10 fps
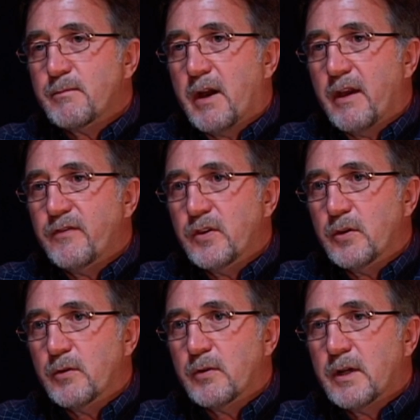in my
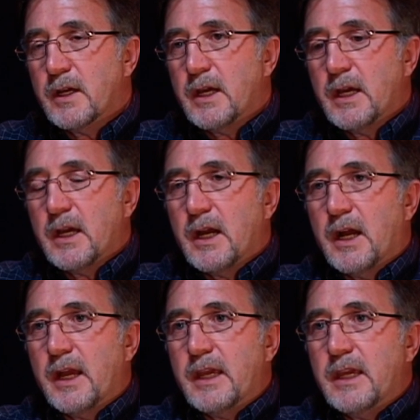view.
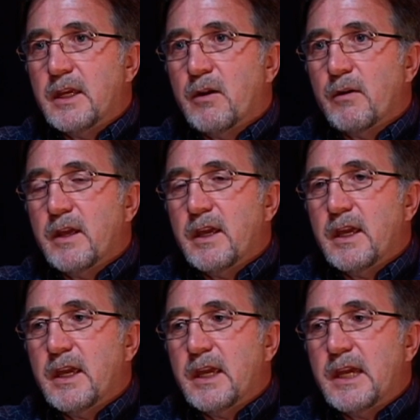it
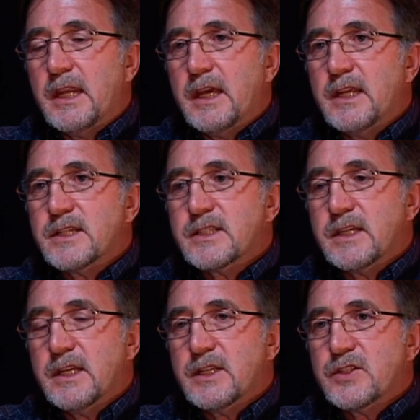
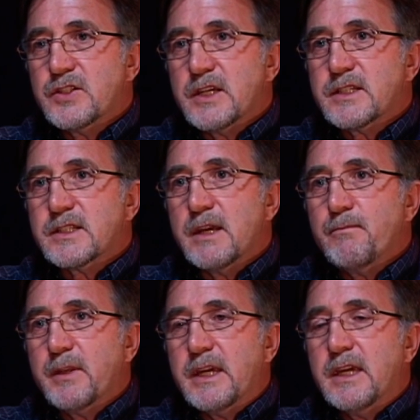is just
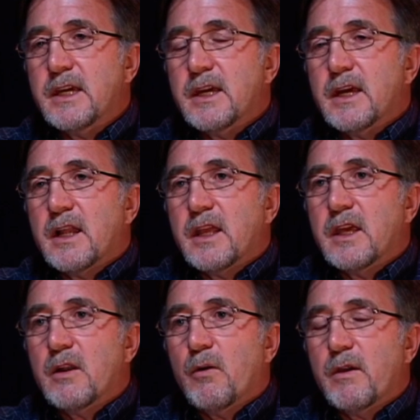simply,
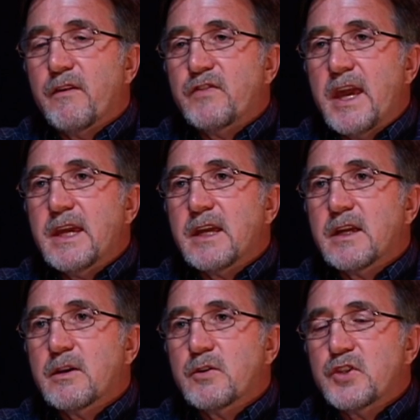if they
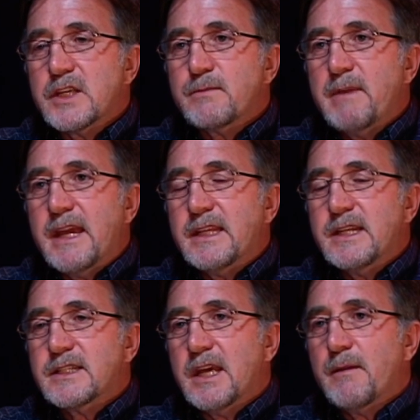can just make
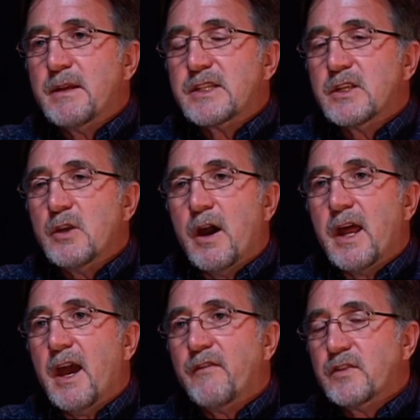these statements and not
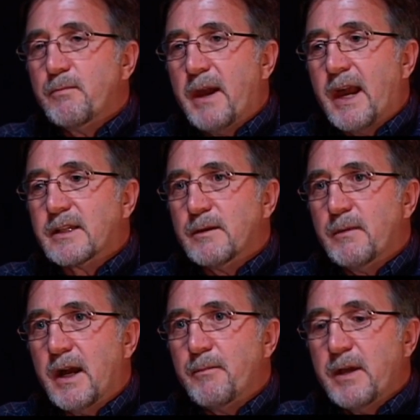have to back them
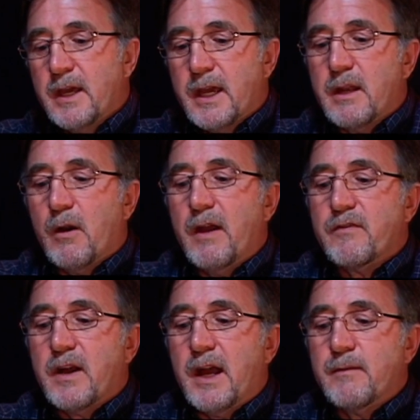up. Now,
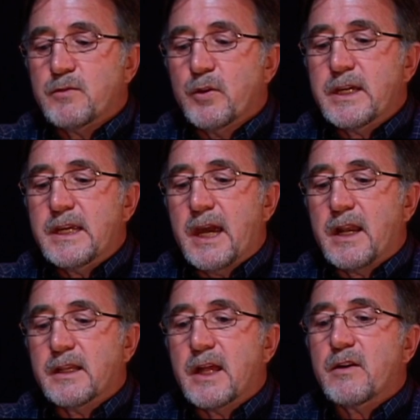I'm looking at
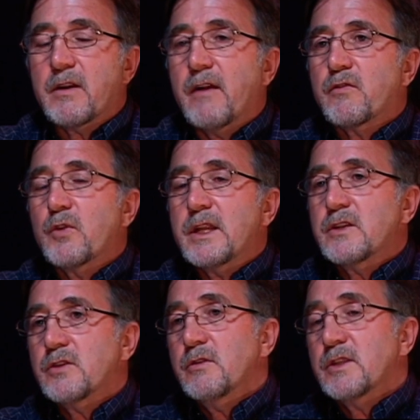a letter I've
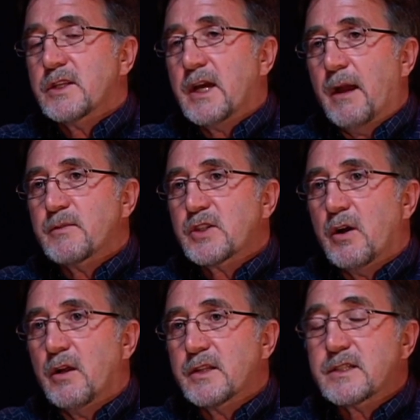written to the
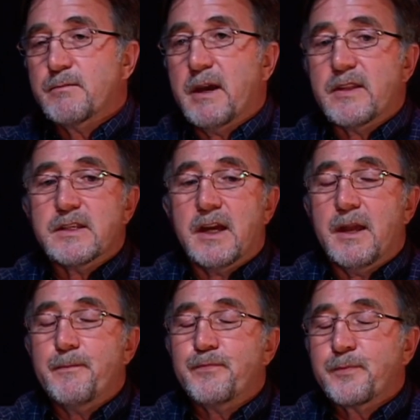Times-Colonist, and by the
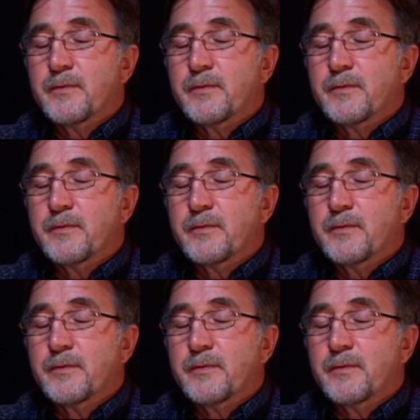time